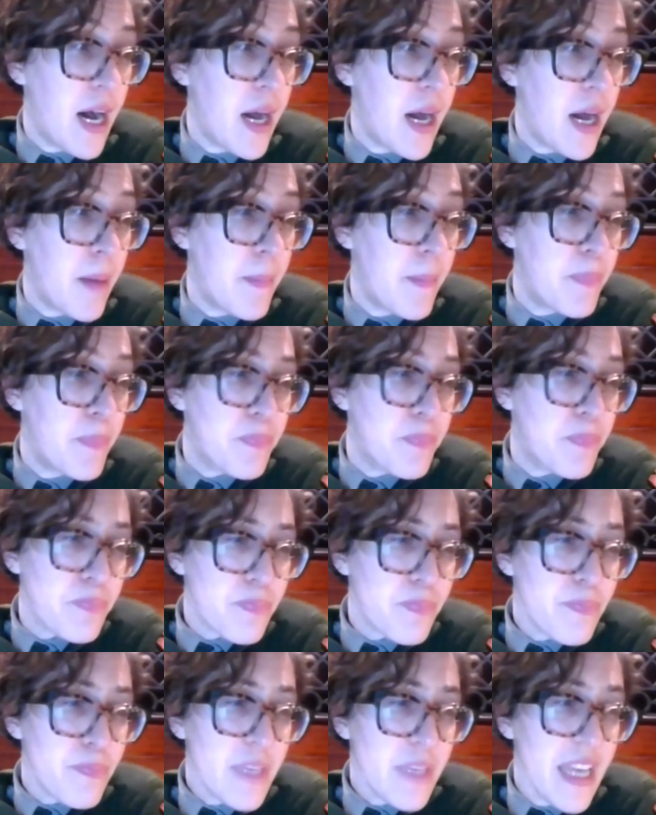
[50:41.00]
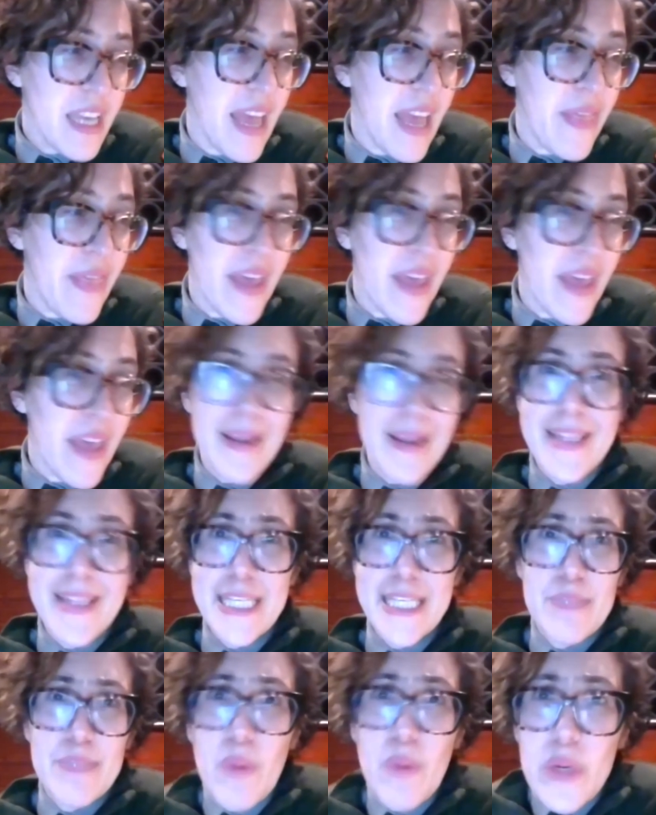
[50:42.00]
Um, and then
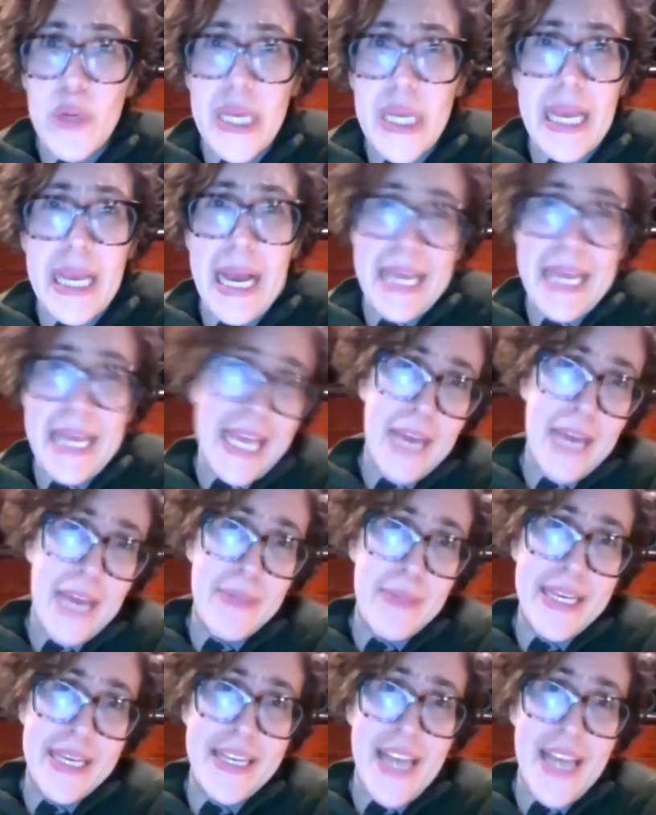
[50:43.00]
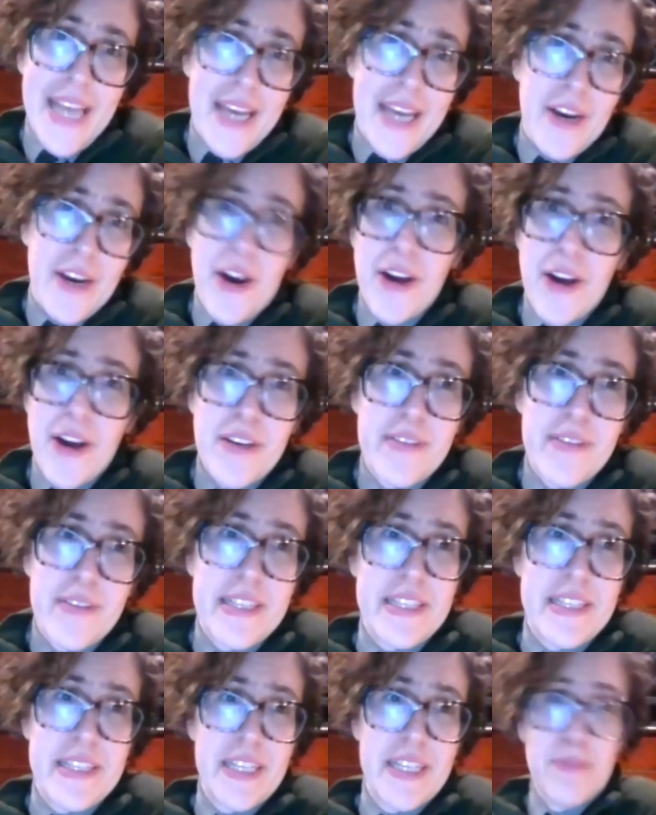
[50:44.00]
this morning I came in and our
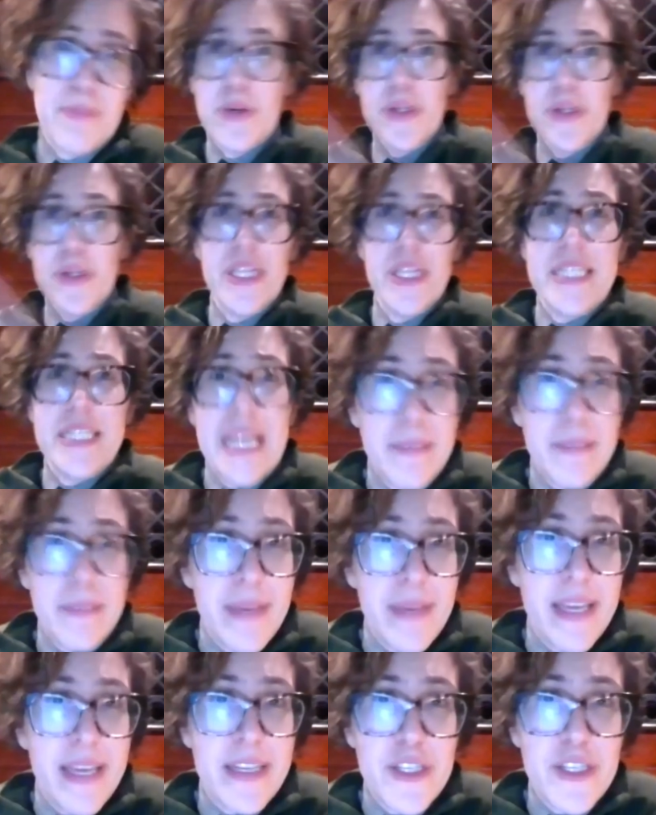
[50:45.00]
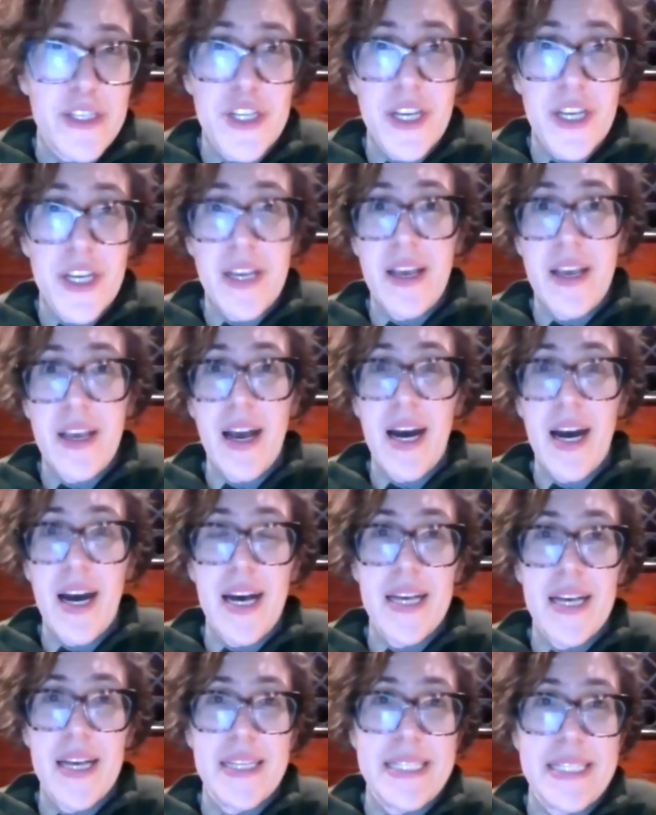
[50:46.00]
archivist had pulled a 10 page
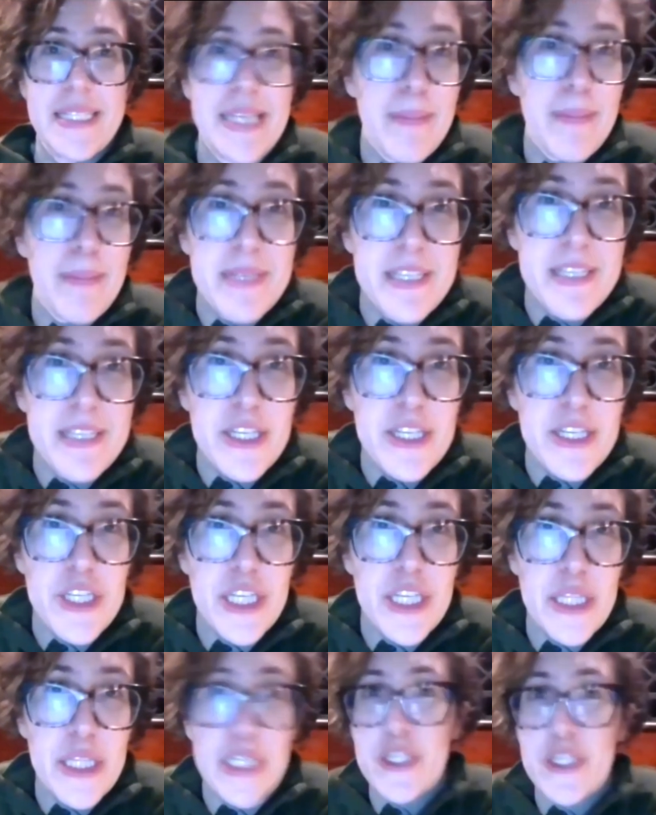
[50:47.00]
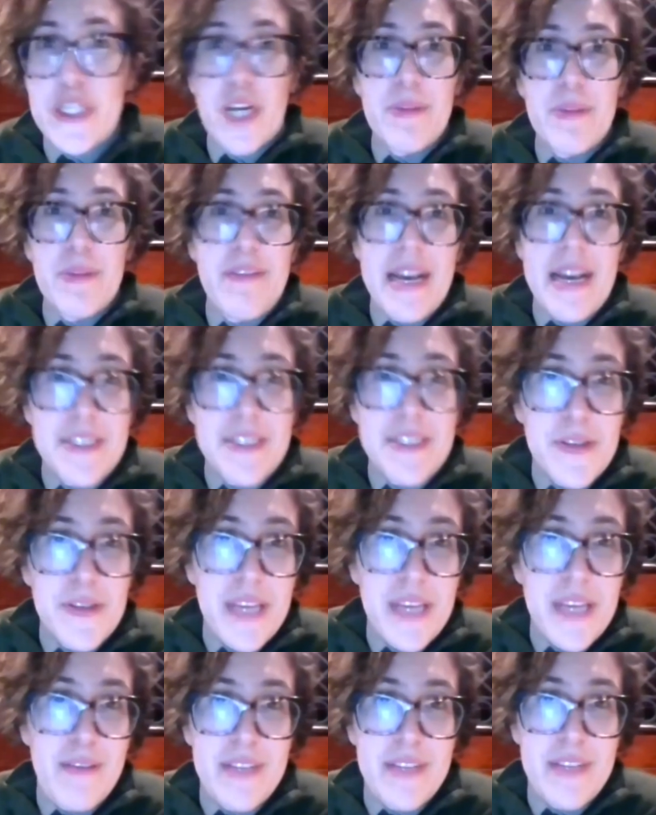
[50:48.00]
uh, deposition that Darby Vassall
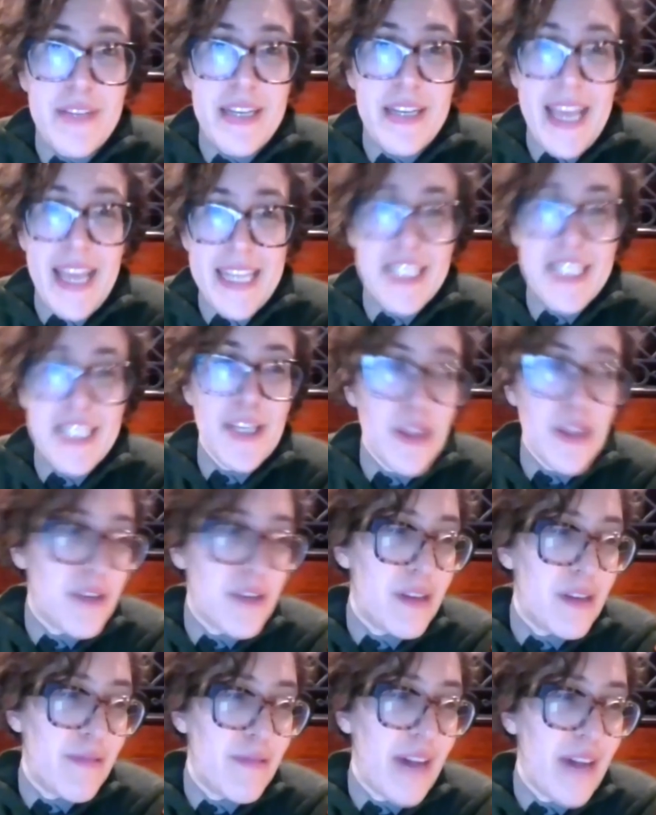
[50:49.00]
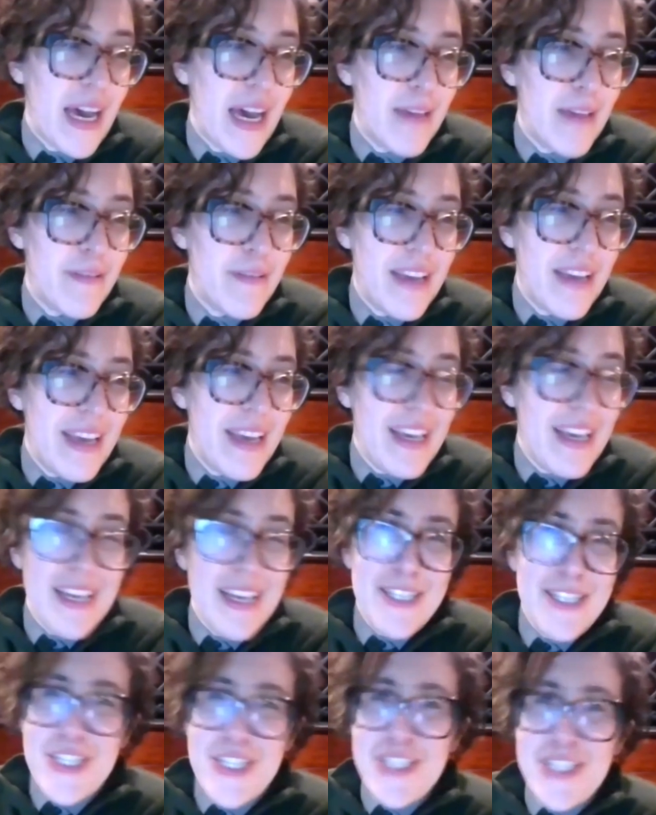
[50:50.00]
gave in 1835
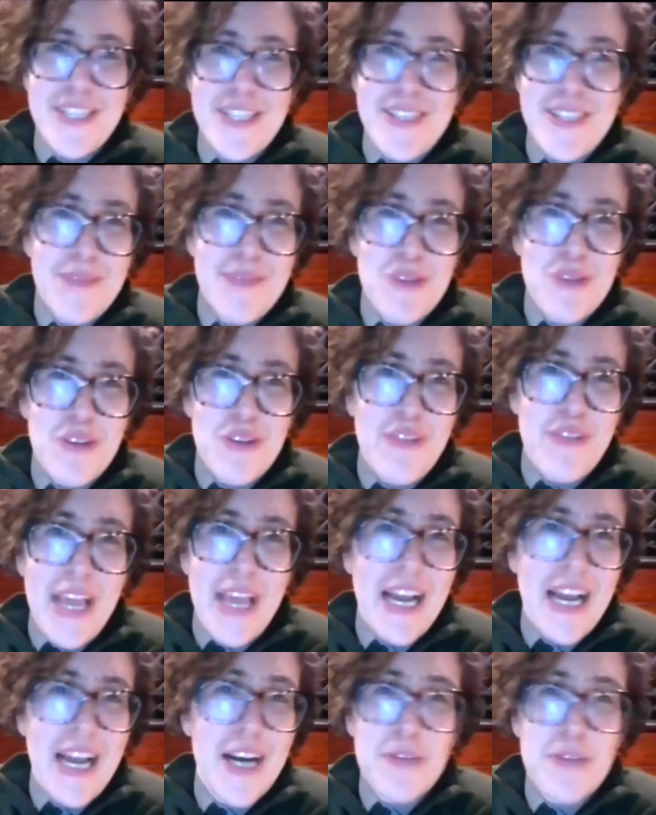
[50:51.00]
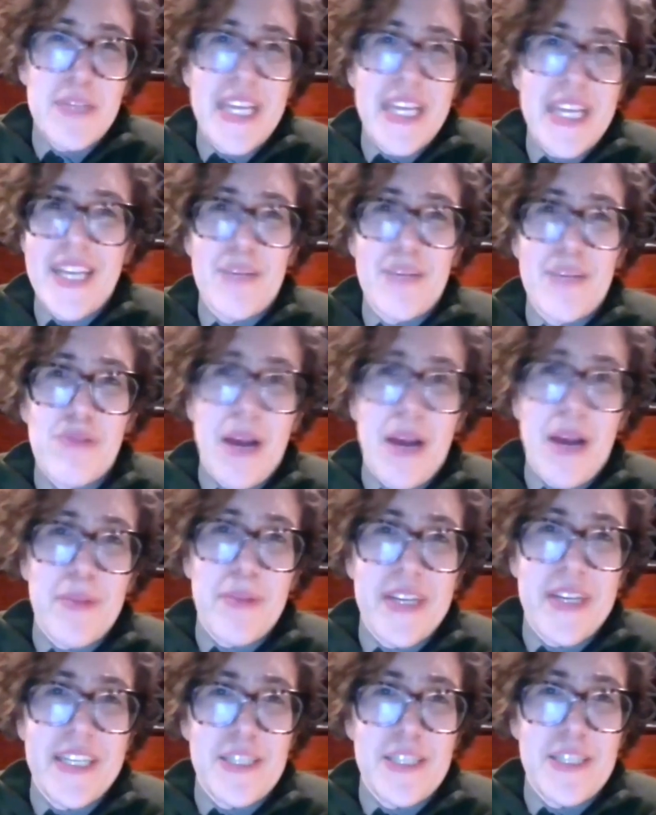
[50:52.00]
just in some sort of like unrelated
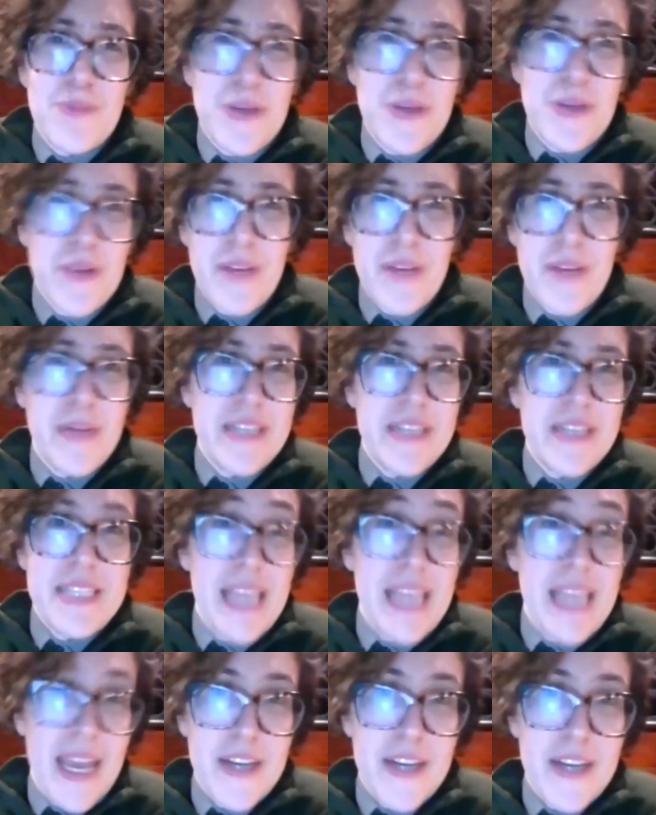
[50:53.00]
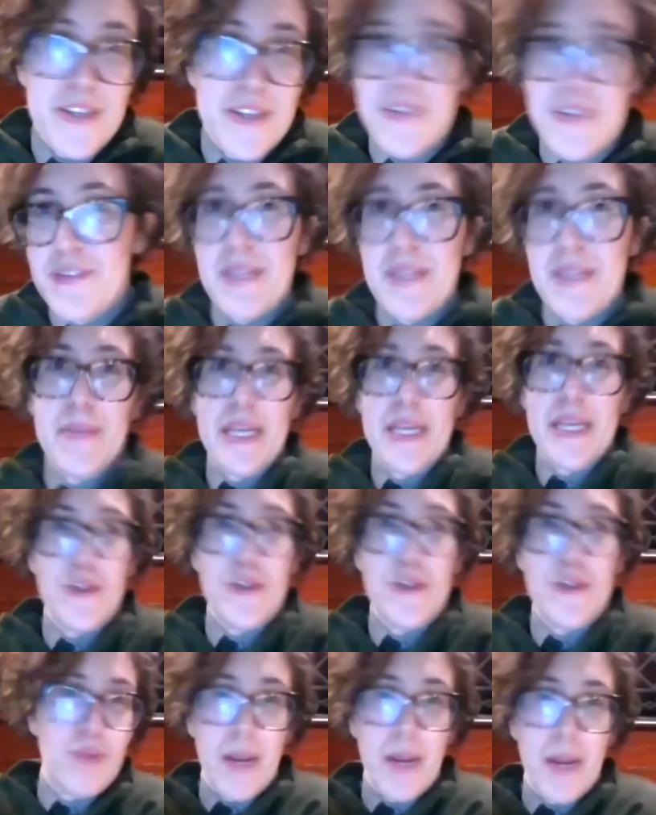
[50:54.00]
property dispute amongst the heirs of somebody
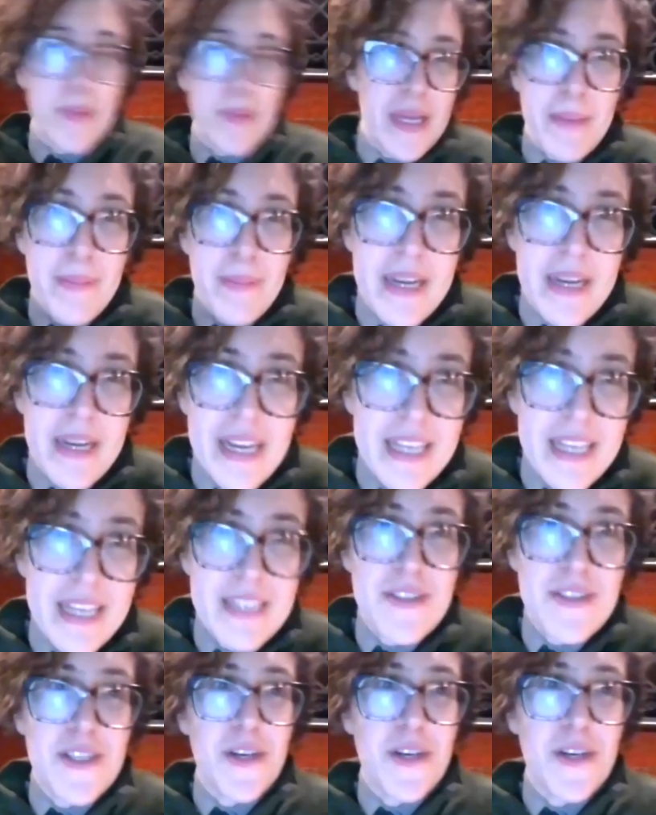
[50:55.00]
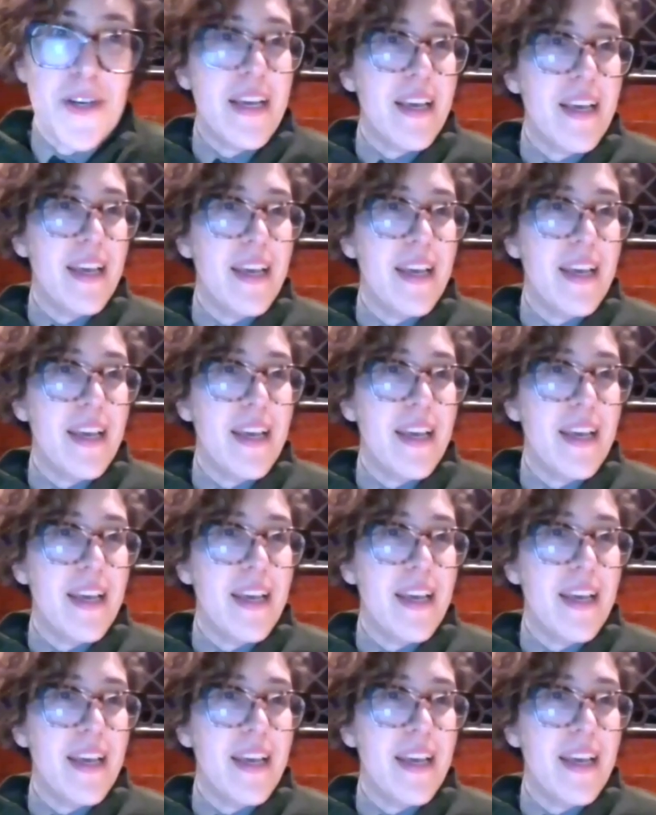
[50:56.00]
whose property abutted his. So